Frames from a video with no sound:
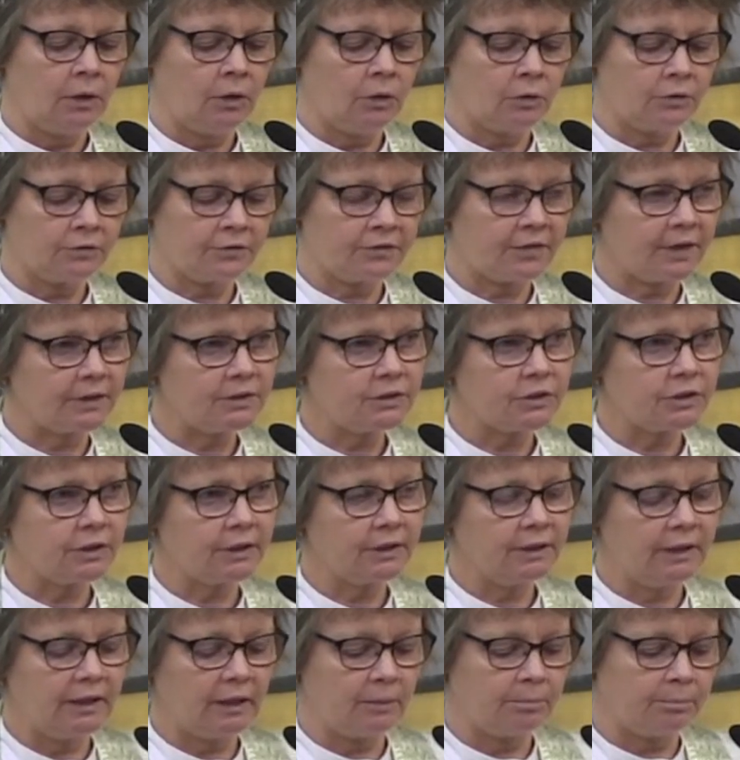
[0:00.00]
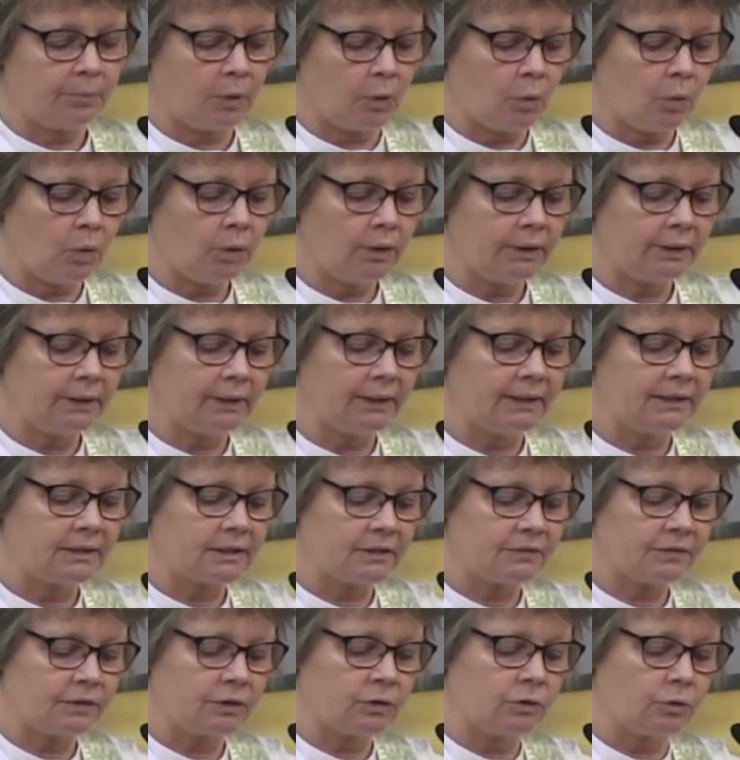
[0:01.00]
Confronting the appallingly
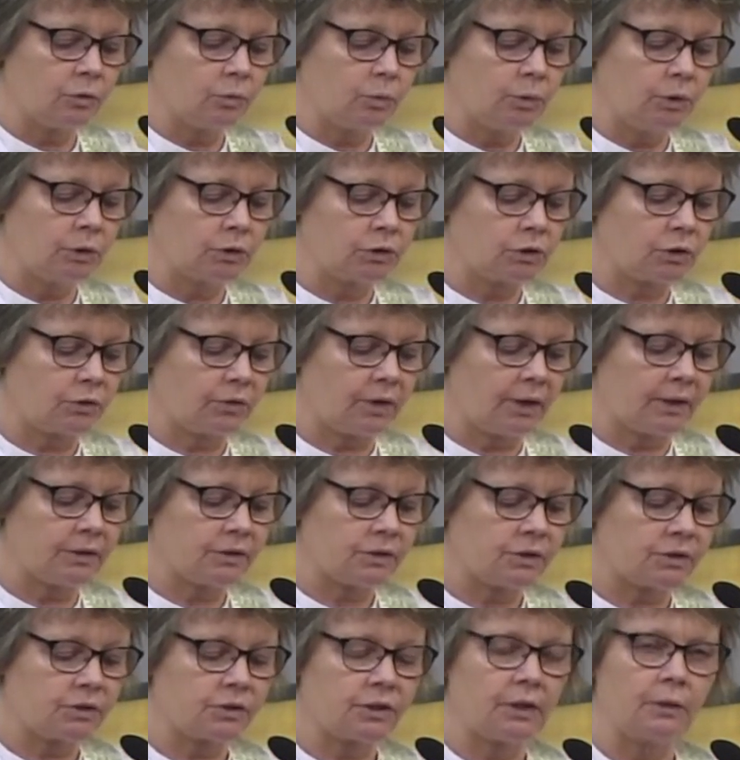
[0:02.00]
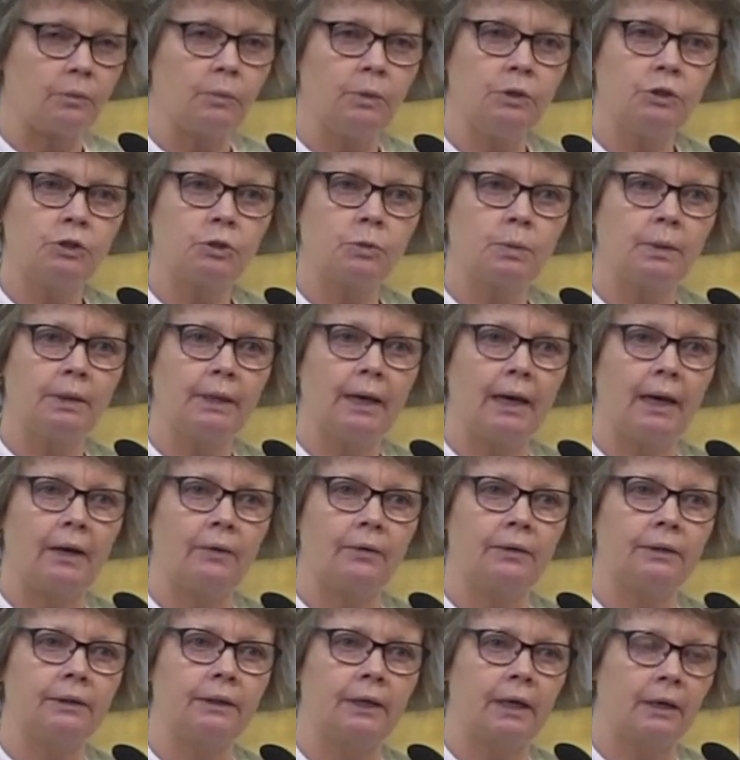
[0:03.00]
difficult world crisis in which we
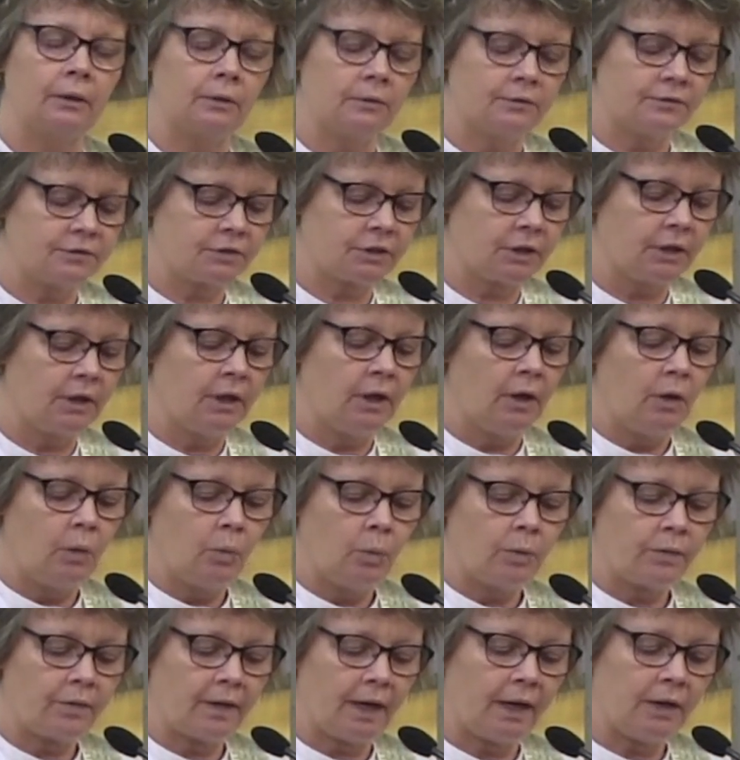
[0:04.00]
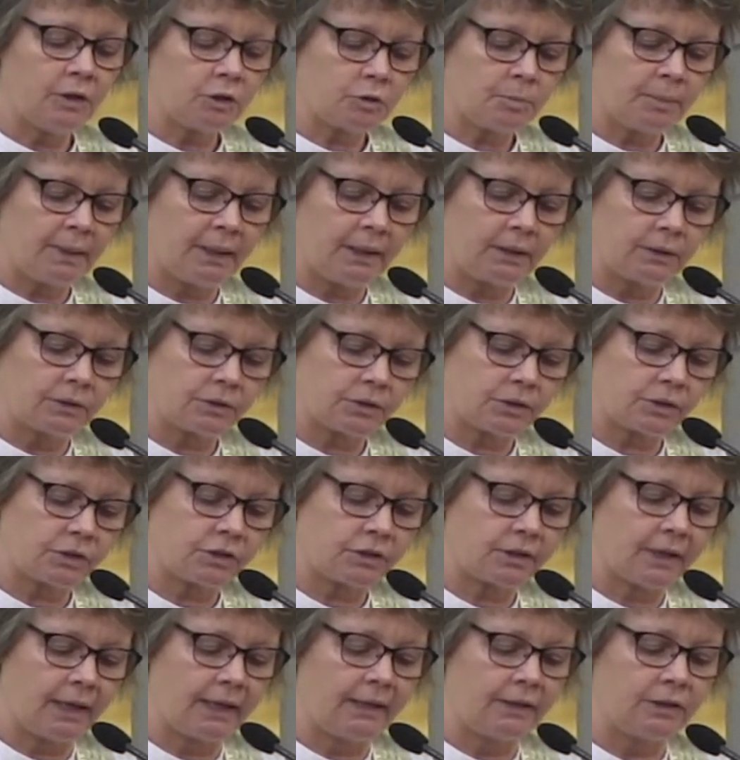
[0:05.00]
are engulfed without being
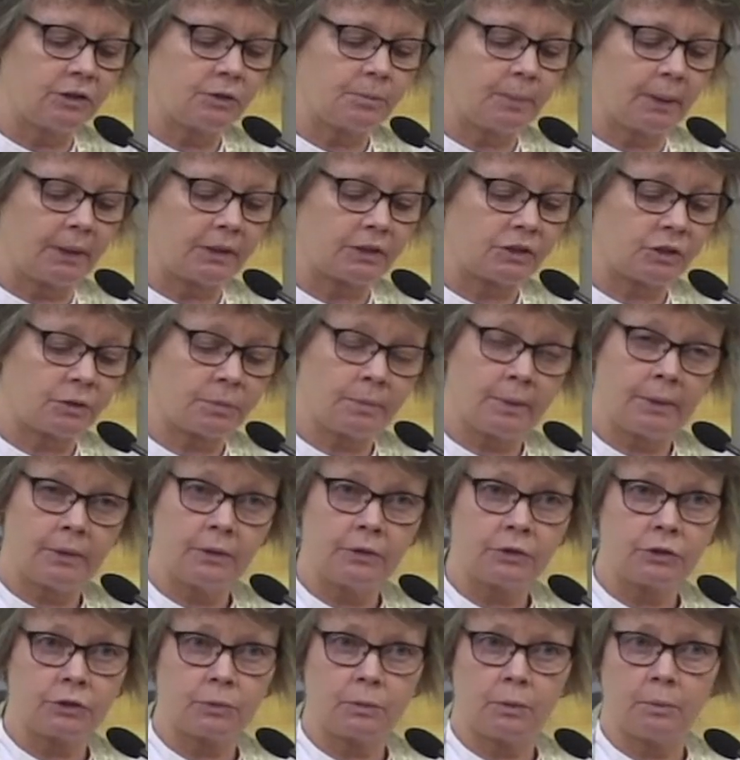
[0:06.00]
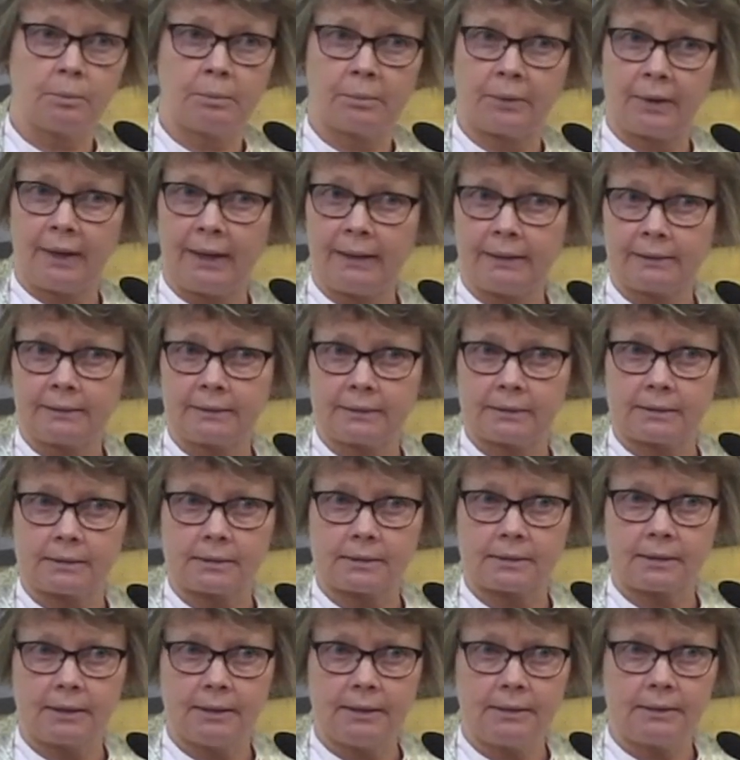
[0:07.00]
sustained by spiritual
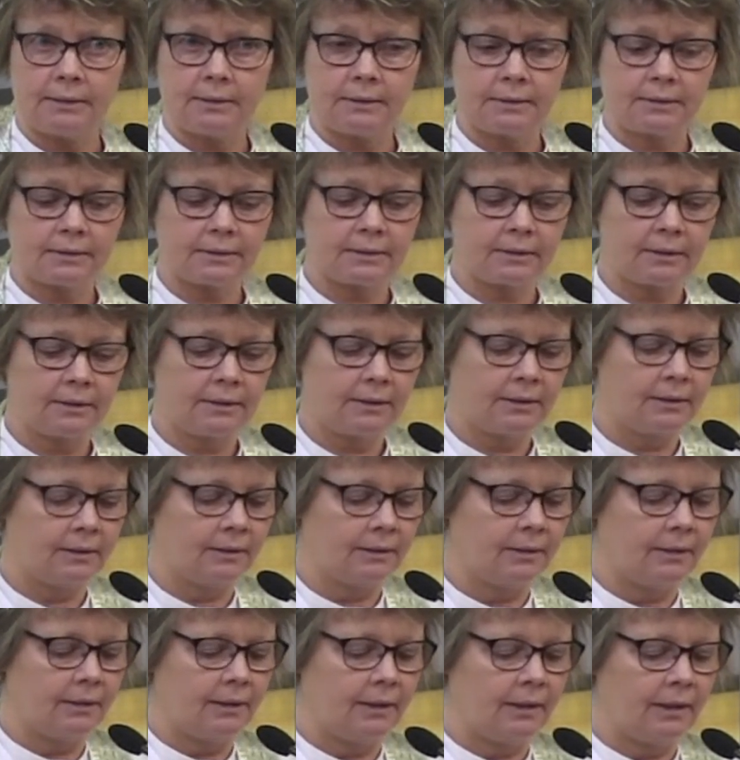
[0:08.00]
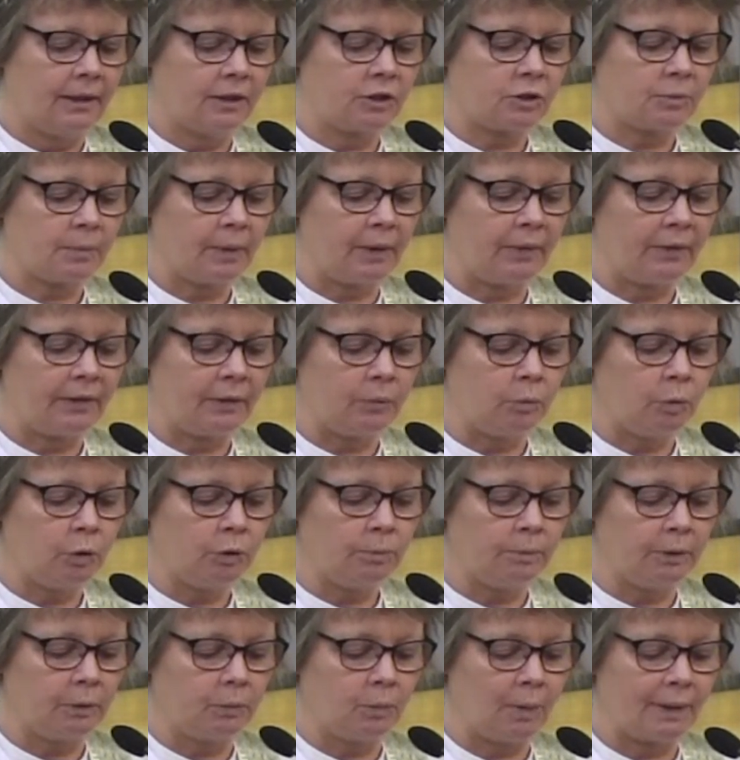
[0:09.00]
practice is, as Marion
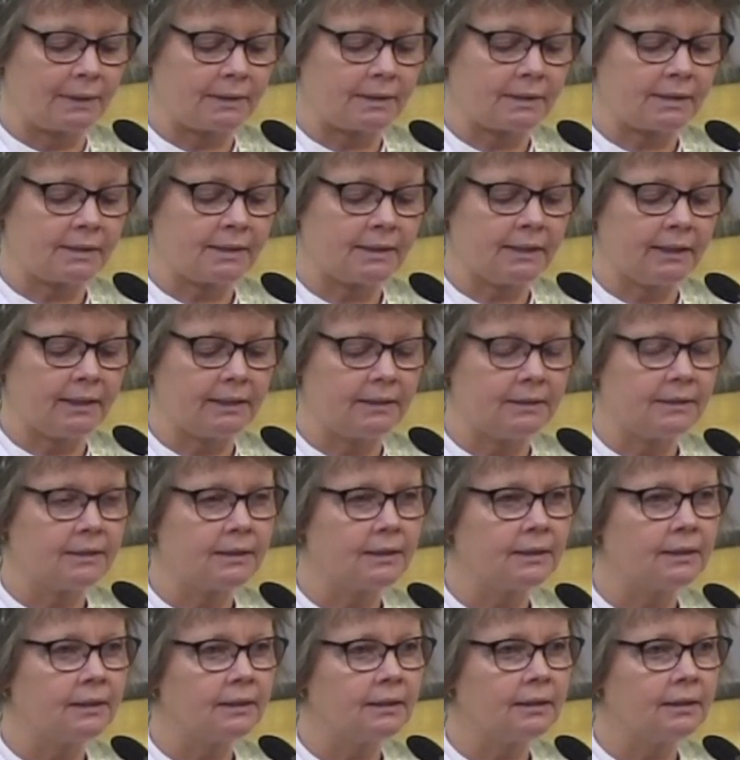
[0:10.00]
Woodman once said,